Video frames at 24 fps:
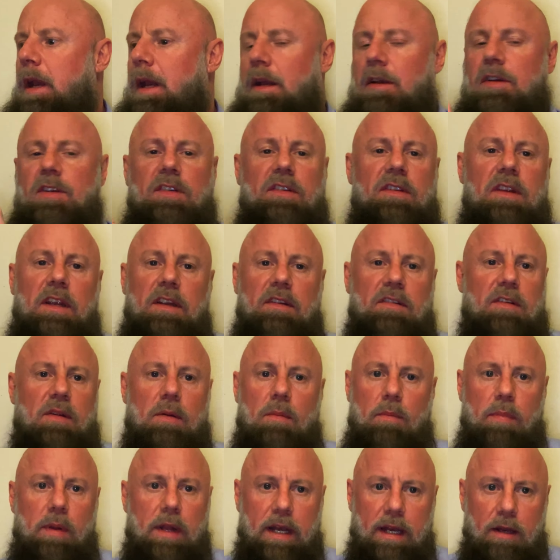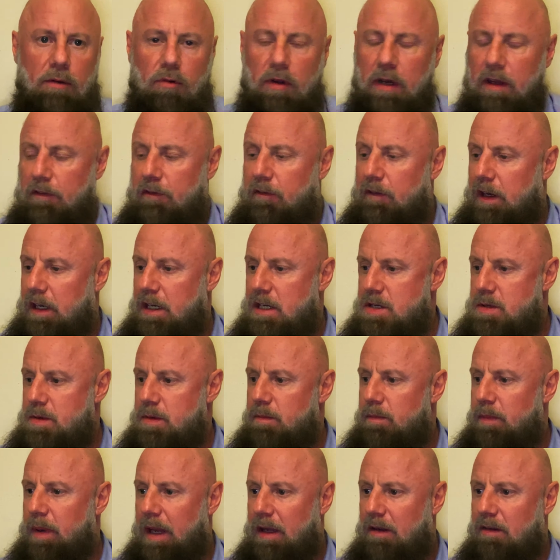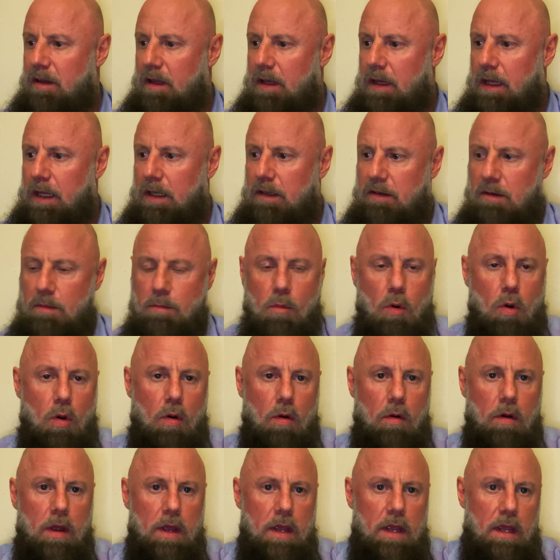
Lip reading: it just needs some bloody refinish, basically some more